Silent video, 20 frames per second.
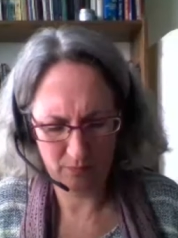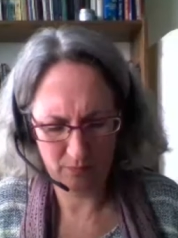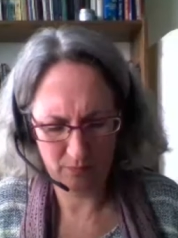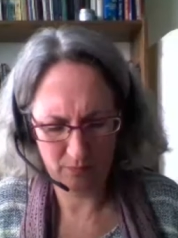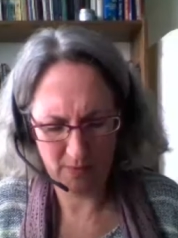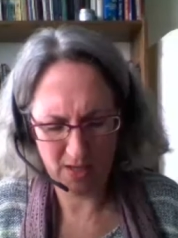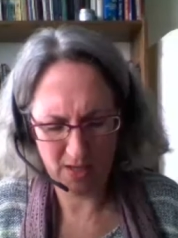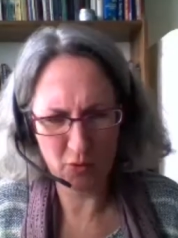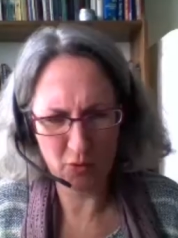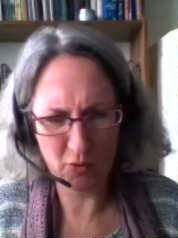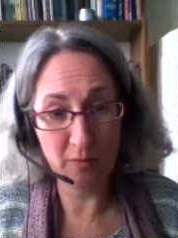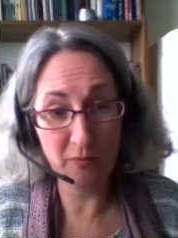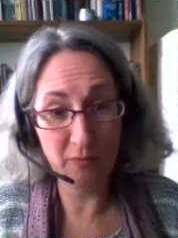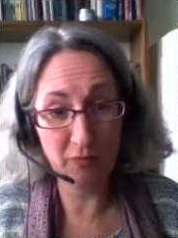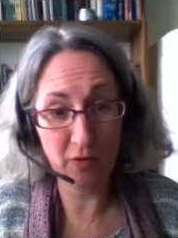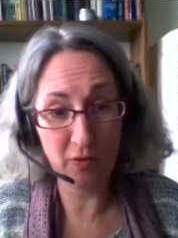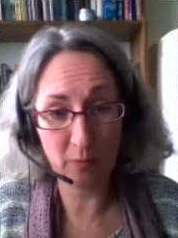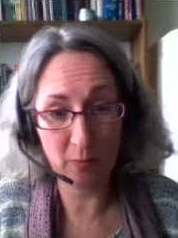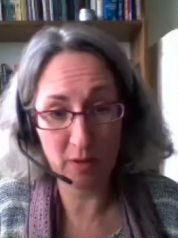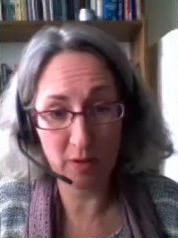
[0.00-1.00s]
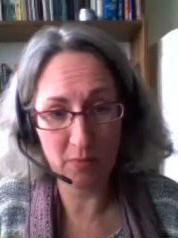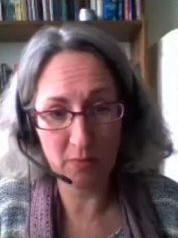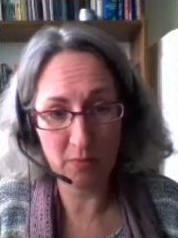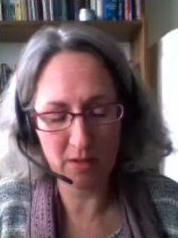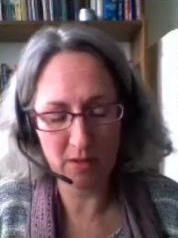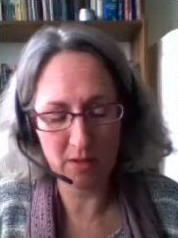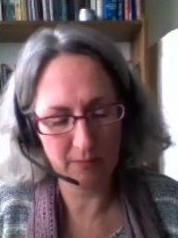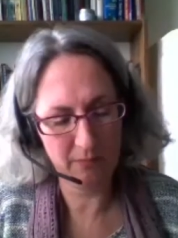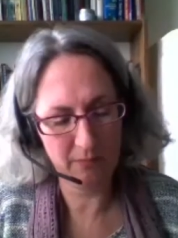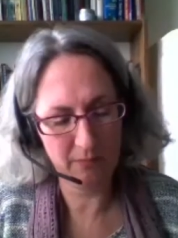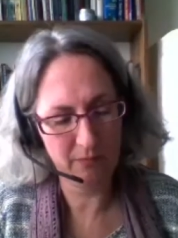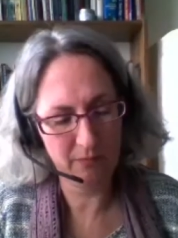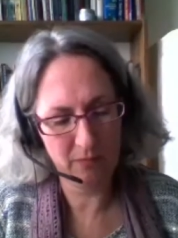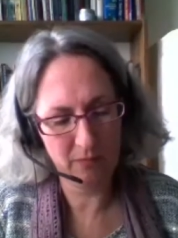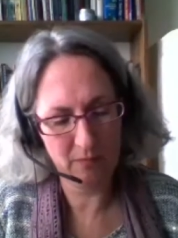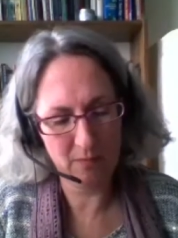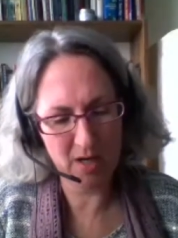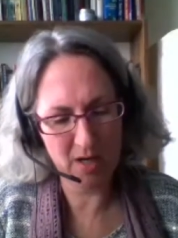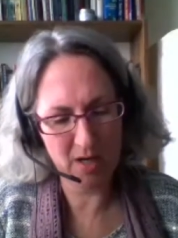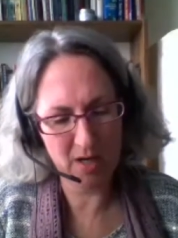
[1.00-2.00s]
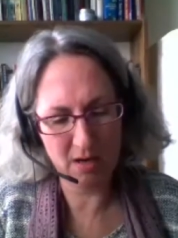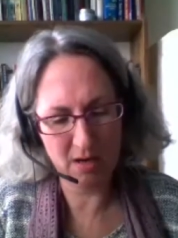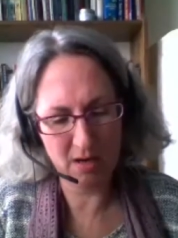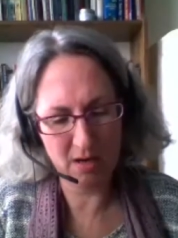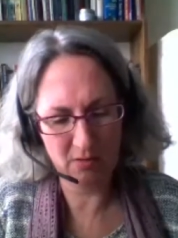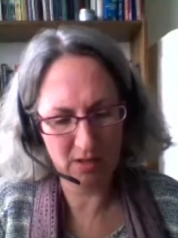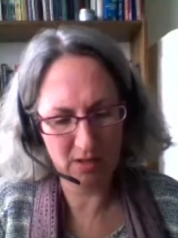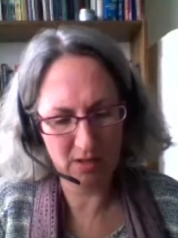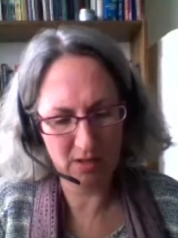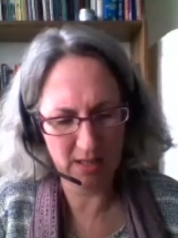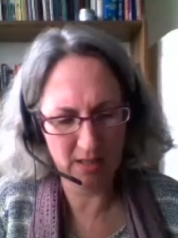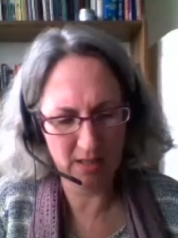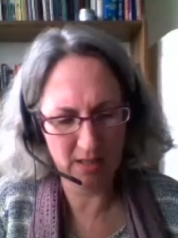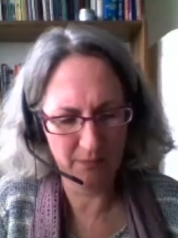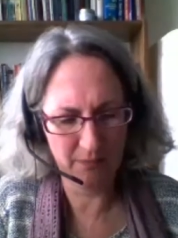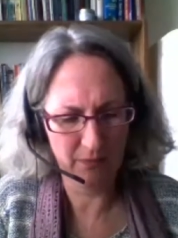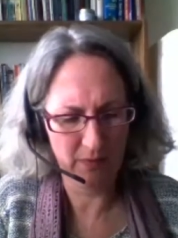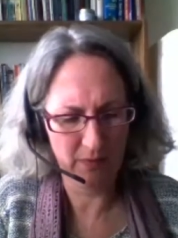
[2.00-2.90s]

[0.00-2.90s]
make sure I'm following my notes here.